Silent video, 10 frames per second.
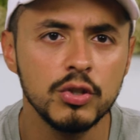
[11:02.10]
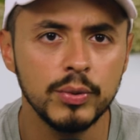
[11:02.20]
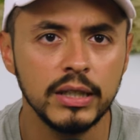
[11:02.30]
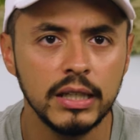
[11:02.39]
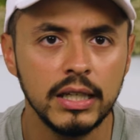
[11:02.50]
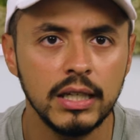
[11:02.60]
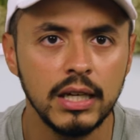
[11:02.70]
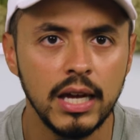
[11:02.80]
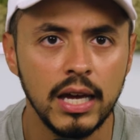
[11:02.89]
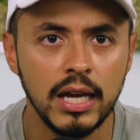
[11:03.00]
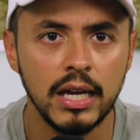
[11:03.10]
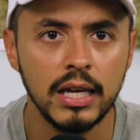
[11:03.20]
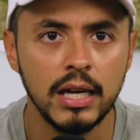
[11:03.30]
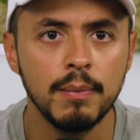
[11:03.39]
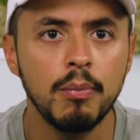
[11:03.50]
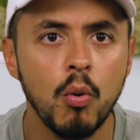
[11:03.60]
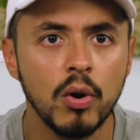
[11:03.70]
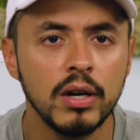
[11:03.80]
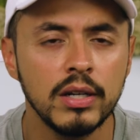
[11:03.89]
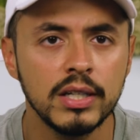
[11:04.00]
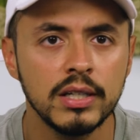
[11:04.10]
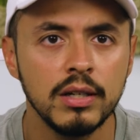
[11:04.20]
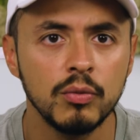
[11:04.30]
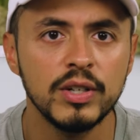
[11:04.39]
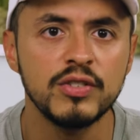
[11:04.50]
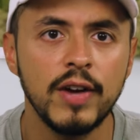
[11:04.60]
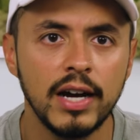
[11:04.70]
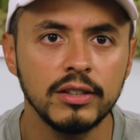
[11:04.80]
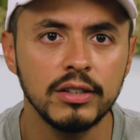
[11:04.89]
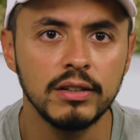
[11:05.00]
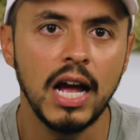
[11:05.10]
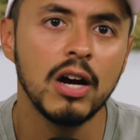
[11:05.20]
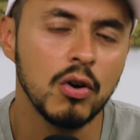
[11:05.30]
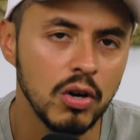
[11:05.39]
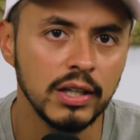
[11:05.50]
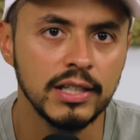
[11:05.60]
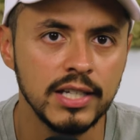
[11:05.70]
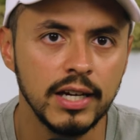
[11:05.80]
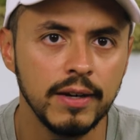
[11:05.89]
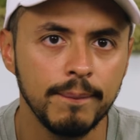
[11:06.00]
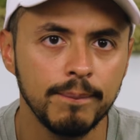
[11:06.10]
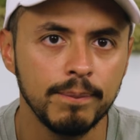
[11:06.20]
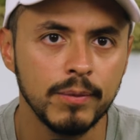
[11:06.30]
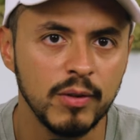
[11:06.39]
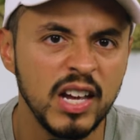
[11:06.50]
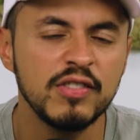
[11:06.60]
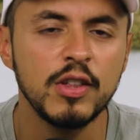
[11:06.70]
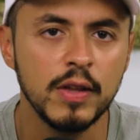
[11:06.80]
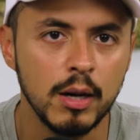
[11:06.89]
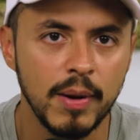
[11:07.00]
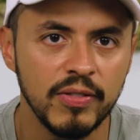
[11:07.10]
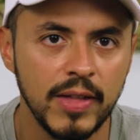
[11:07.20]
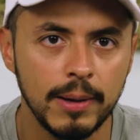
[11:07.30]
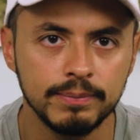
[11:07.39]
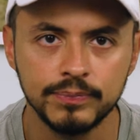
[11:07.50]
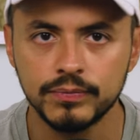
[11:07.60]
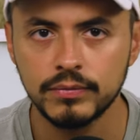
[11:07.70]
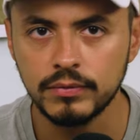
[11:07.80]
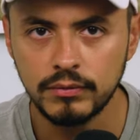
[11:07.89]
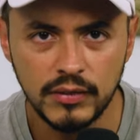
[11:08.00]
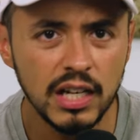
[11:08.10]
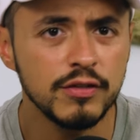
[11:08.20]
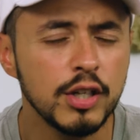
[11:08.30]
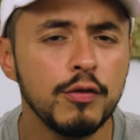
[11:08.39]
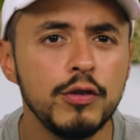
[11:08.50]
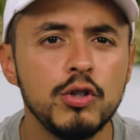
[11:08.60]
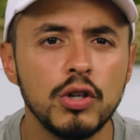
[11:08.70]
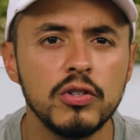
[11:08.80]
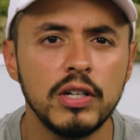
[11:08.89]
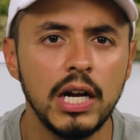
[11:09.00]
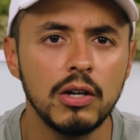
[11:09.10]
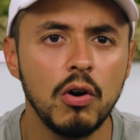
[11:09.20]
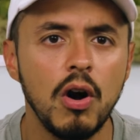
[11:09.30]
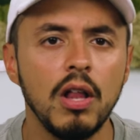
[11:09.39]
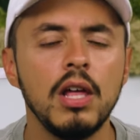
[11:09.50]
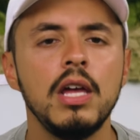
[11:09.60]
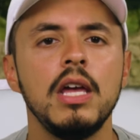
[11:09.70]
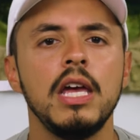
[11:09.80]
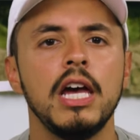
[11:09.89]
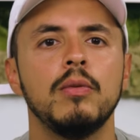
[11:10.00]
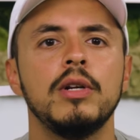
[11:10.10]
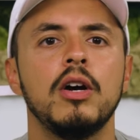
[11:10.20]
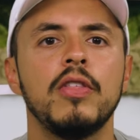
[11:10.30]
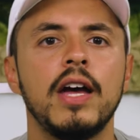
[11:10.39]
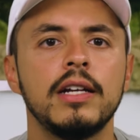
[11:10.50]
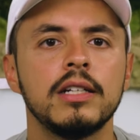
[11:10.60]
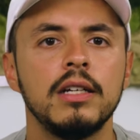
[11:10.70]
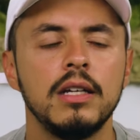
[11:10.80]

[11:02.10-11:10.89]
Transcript: is really an important risk factor? Alcohol intake. We have to think about that. I've done a few shows on alcohol, and we know that